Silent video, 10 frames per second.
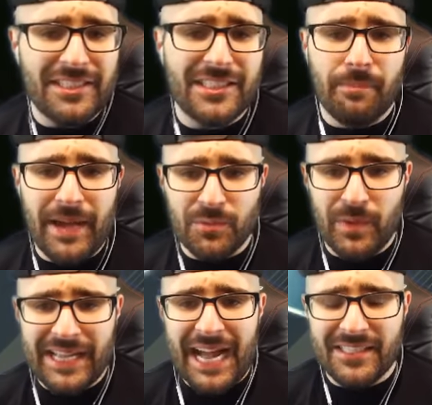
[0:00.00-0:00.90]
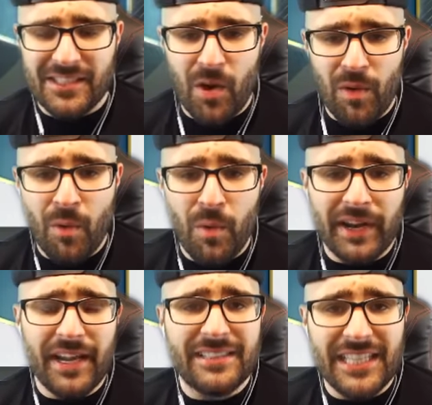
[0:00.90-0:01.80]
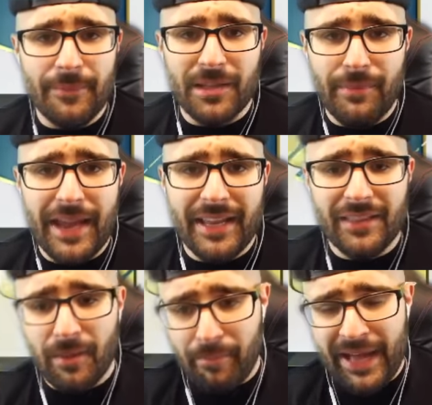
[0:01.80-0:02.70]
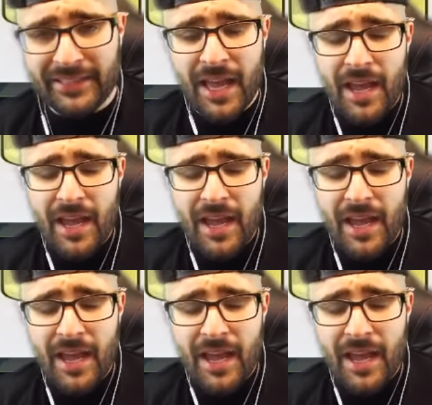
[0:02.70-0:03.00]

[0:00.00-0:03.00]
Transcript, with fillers: this is the best we got, so uh, we're gonna attempt to make it the best.